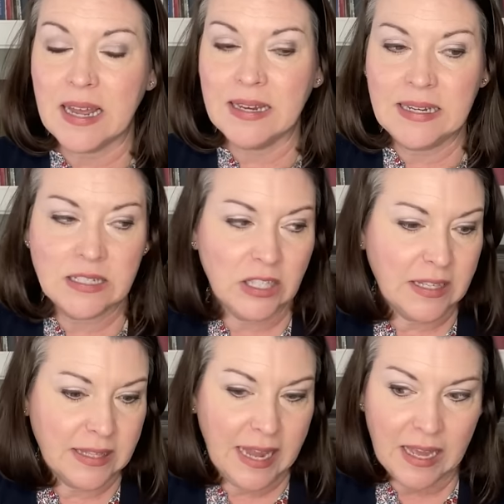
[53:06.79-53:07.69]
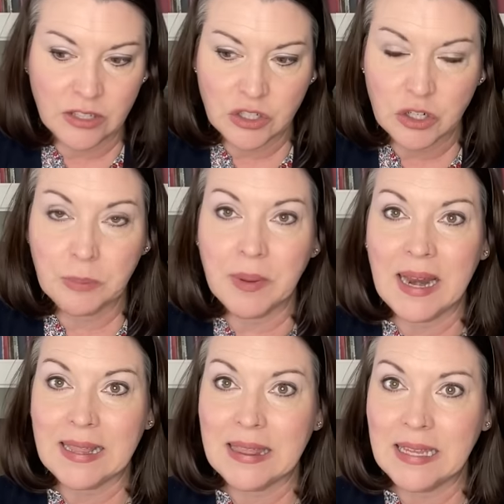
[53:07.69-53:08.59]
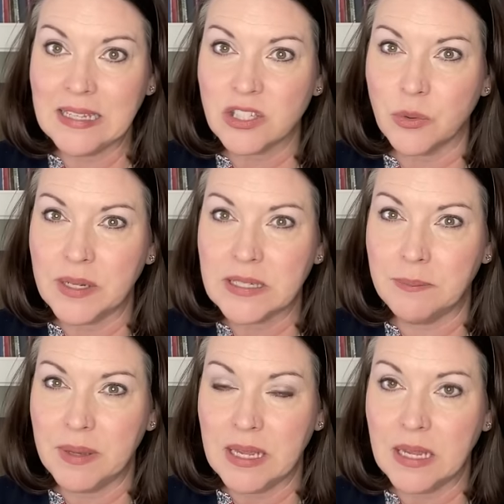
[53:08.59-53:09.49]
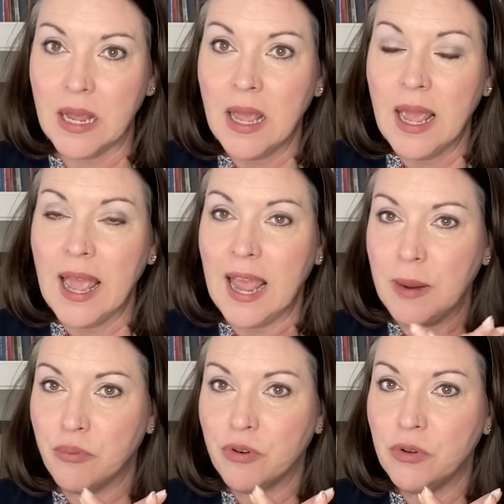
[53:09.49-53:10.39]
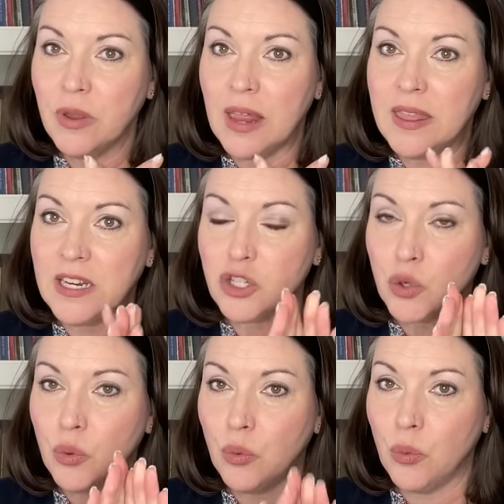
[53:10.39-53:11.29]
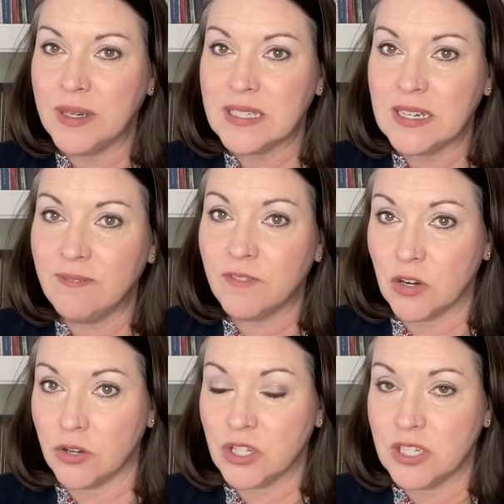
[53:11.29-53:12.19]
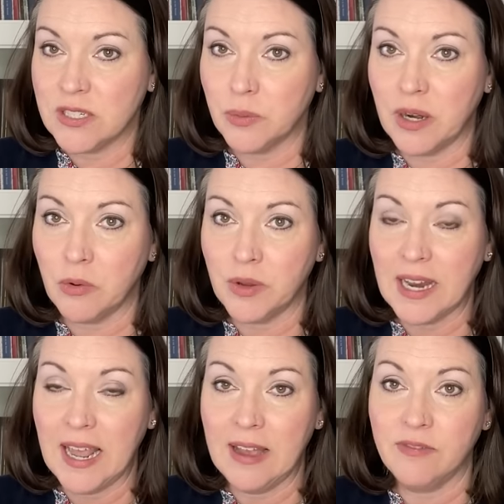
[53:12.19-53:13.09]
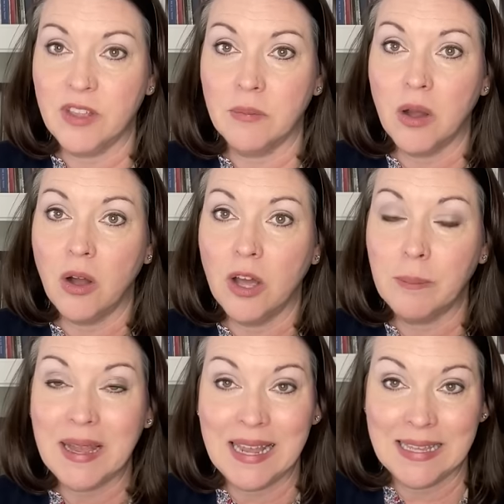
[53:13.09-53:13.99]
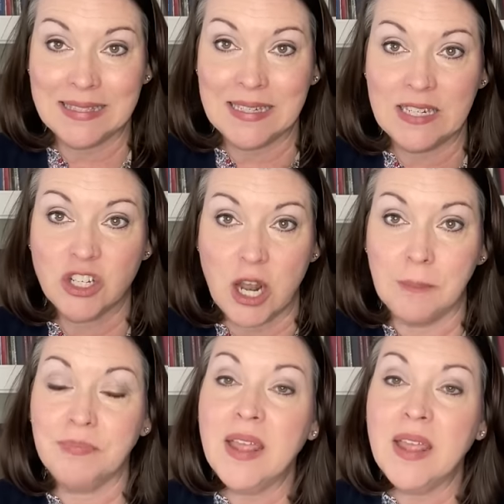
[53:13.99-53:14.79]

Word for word: I need to look at the calendar, but I think it's going to be April the twenty-first is when I'm going to have them on my Etsy shop.